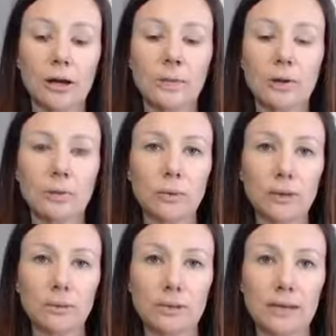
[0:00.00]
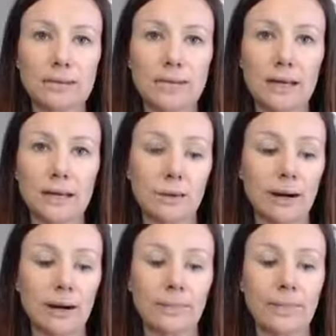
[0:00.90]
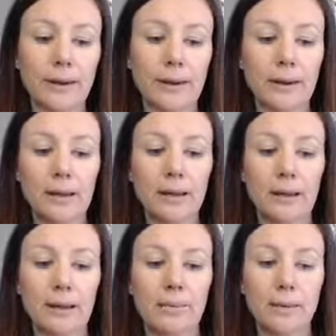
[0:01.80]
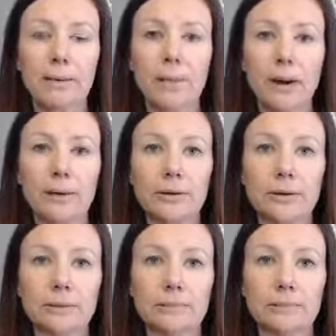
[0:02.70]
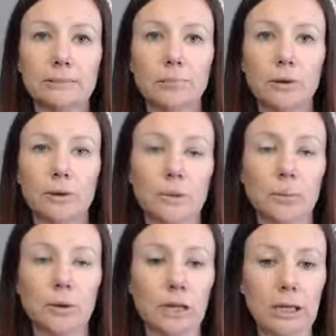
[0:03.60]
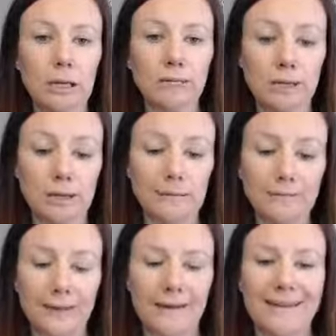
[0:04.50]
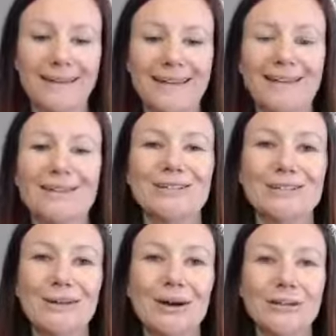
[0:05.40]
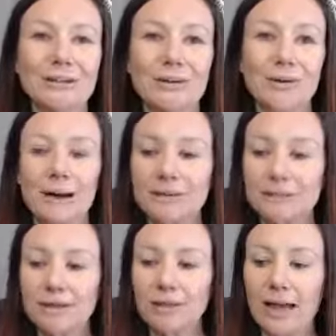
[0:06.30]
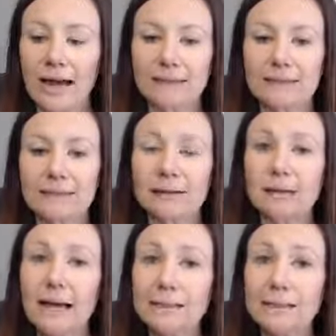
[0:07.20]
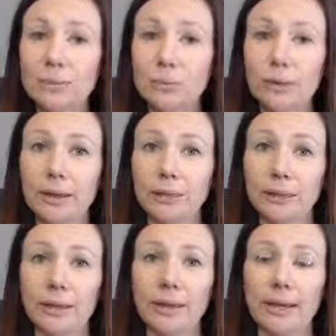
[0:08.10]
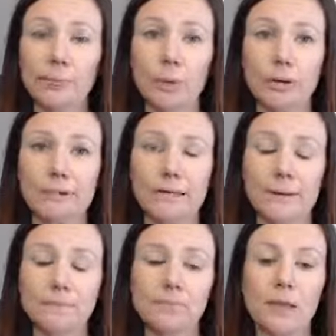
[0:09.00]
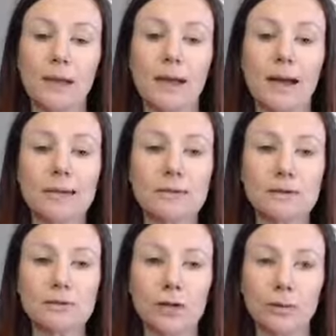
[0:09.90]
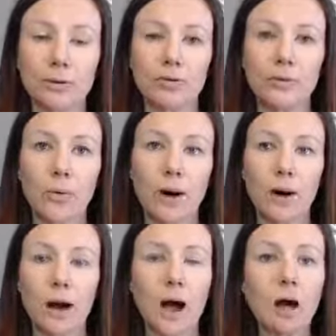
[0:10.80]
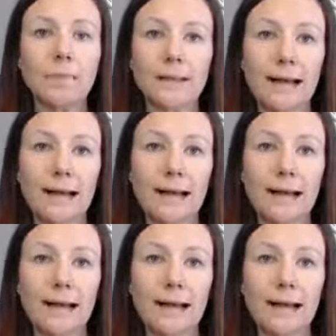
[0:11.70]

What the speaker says: You can really put this anywhere, but a big bottle would be pretty inconvenient. So a 2-ounce glass, and glass is really, really important. As I've shared before, all